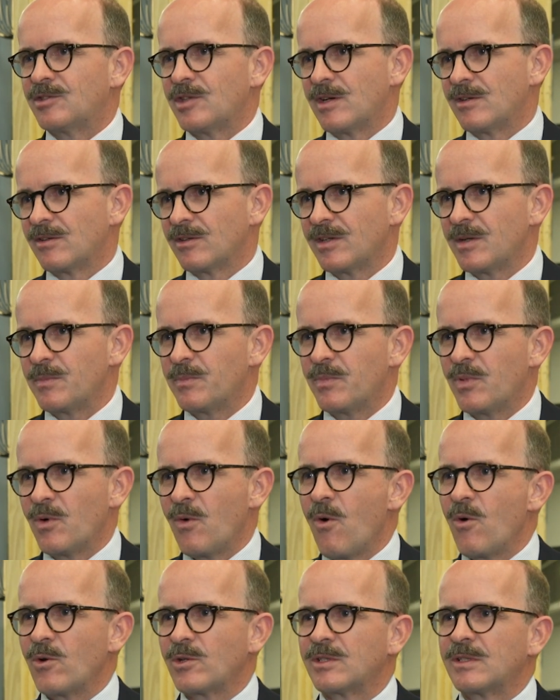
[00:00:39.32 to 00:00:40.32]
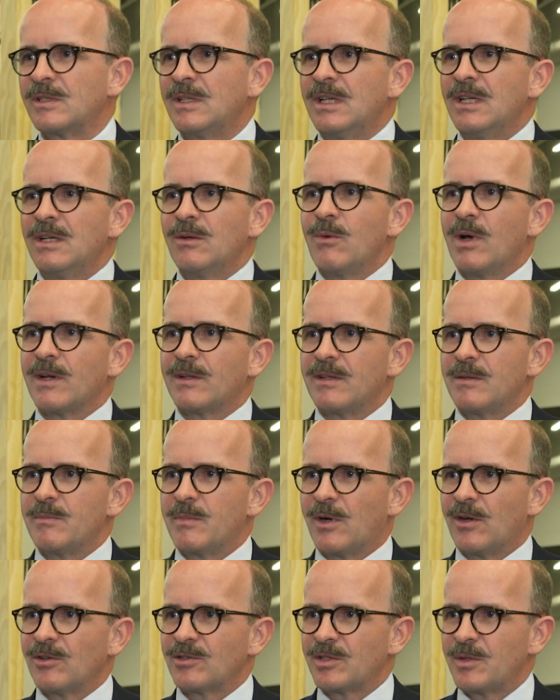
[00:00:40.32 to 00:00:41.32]
general report, what the
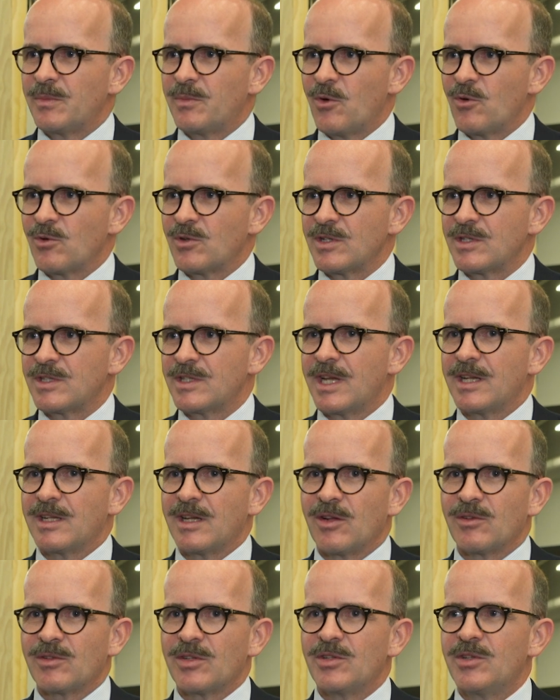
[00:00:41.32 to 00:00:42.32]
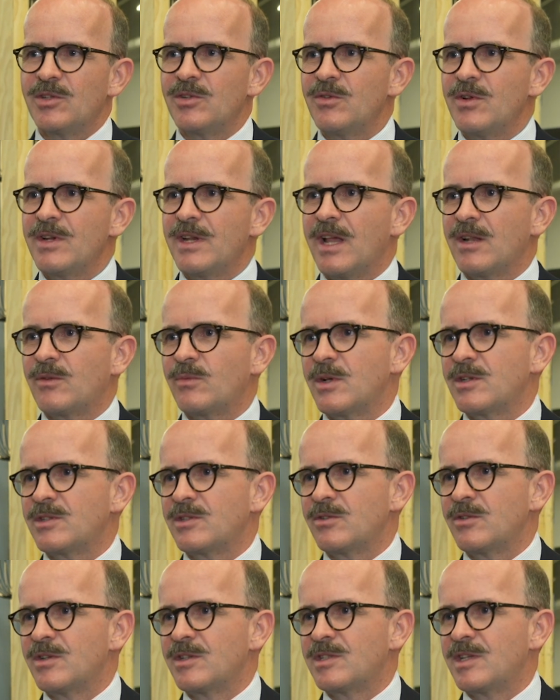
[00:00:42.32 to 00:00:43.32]
branch reporters set out to do, and that
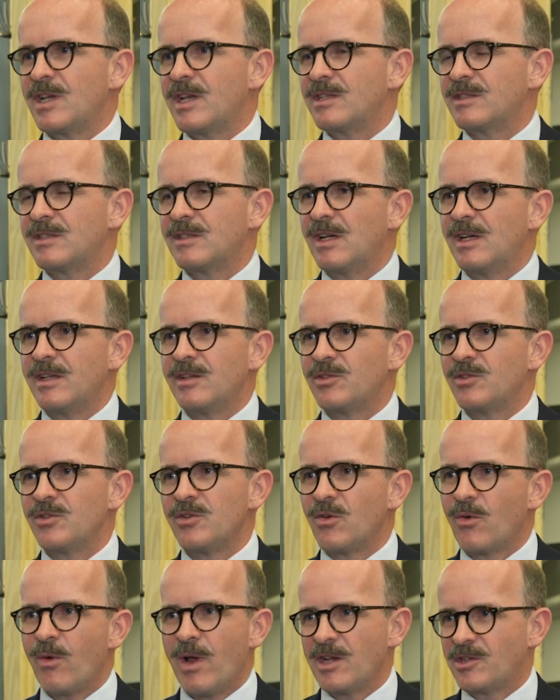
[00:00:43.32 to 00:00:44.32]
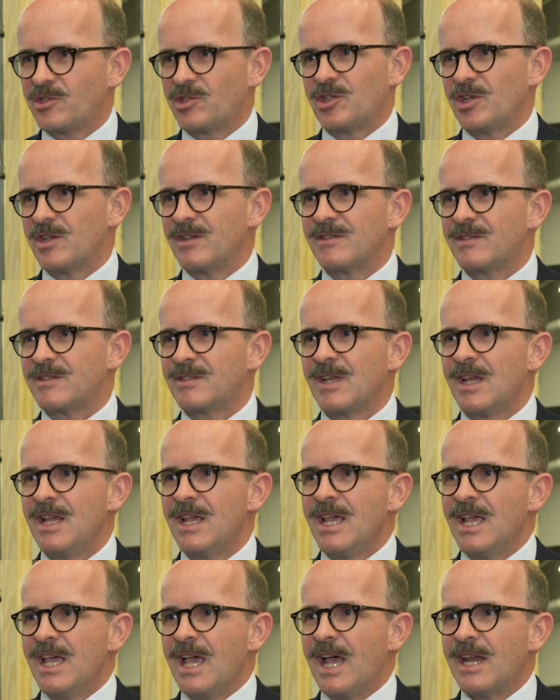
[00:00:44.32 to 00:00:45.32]
was to assess really two questions.
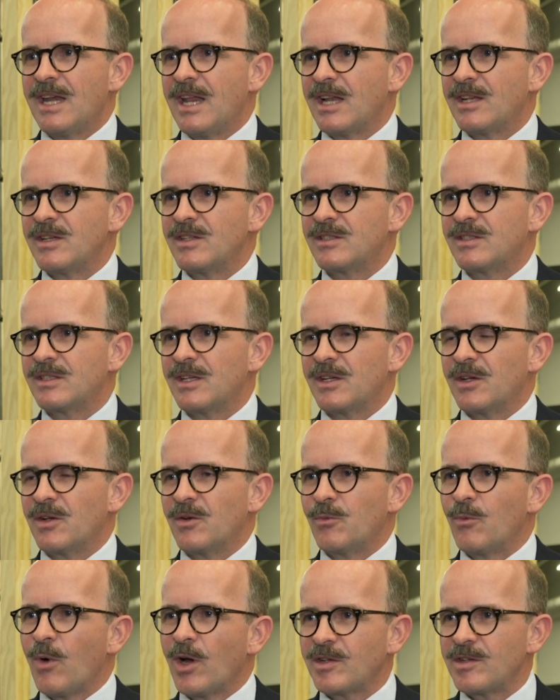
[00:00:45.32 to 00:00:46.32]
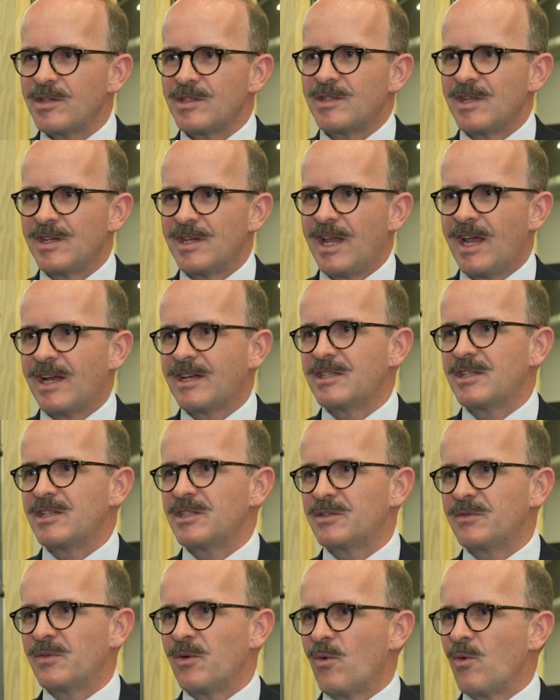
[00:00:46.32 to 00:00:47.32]
And that is, what is the
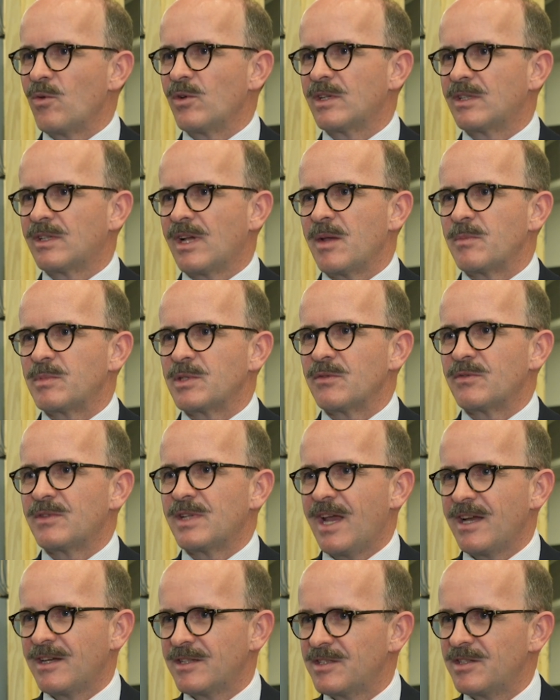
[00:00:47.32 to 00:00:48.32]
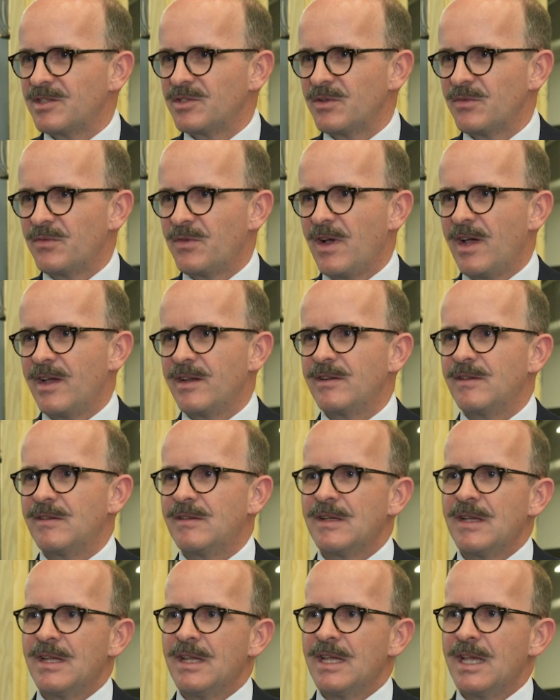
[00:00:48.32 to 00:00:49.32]
nexus for all the types of taxes you find
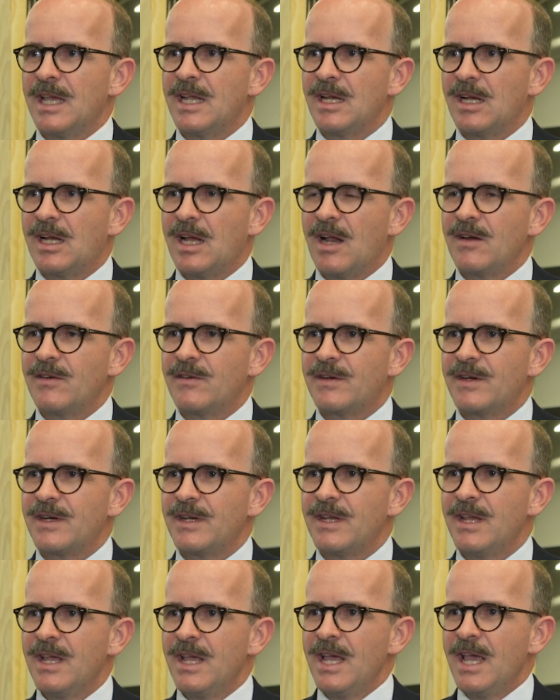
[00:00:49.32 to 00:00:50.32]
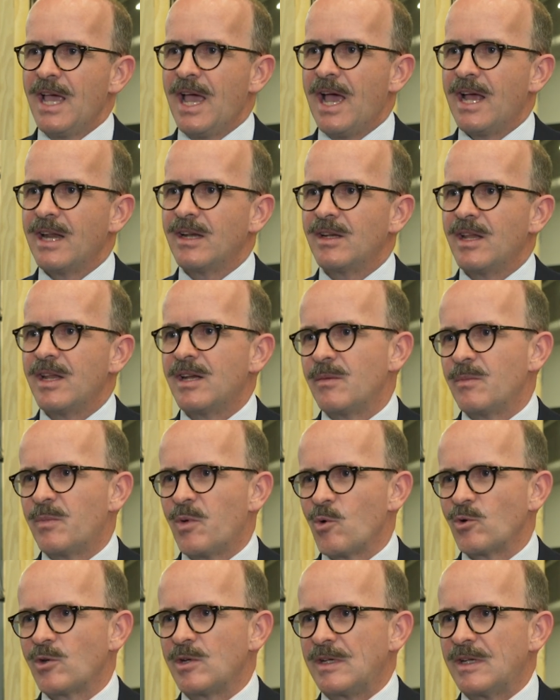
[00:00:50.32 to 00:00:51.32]
in a country? And then
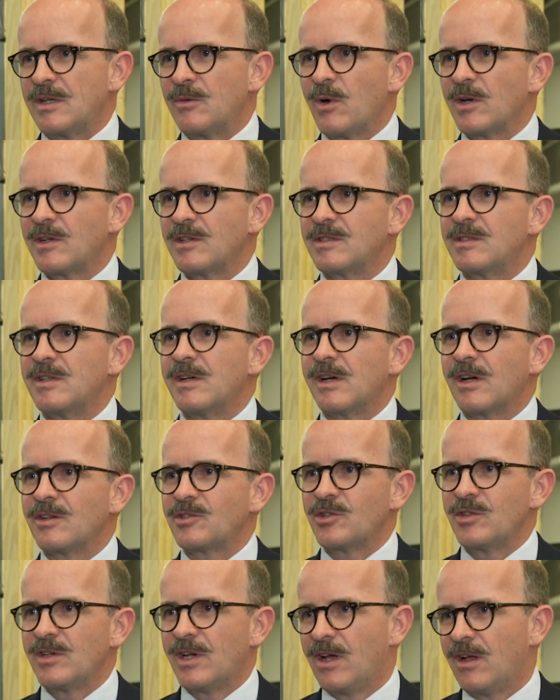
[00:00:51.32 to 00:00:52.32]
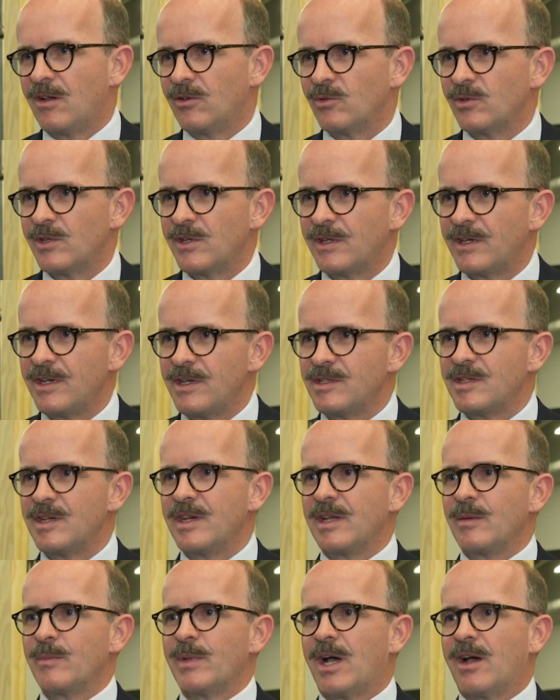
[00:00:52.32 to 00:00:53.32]
importantly, what is the rationale or the
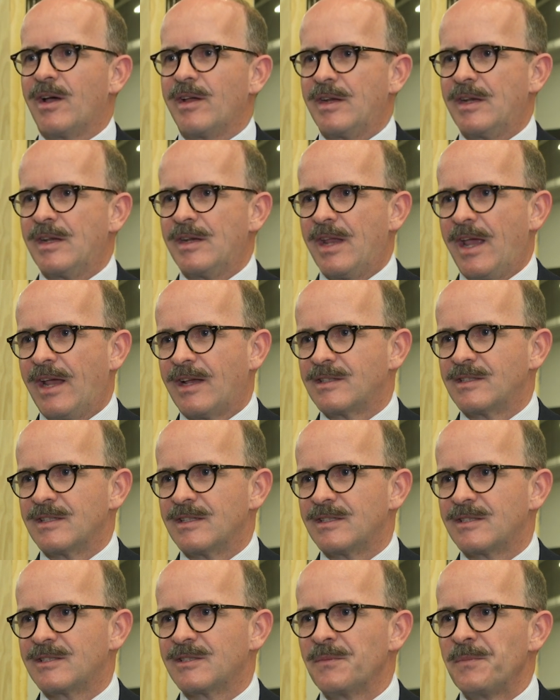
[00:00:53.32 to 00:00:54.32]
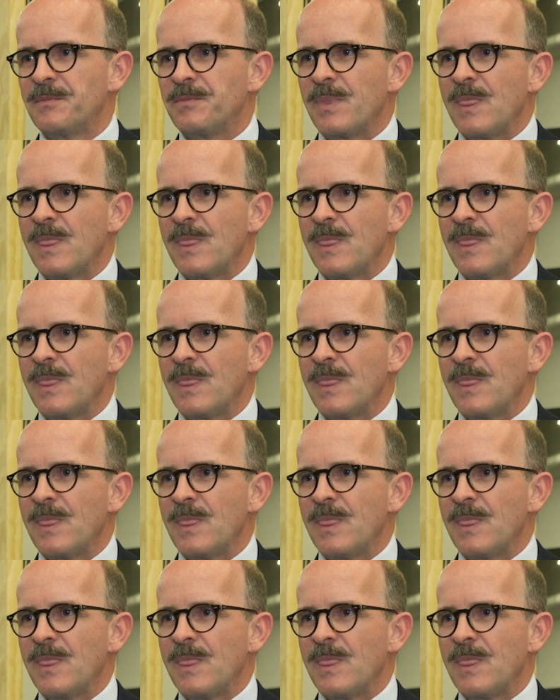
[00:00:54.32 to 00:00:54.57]
reasoning behind the nexus?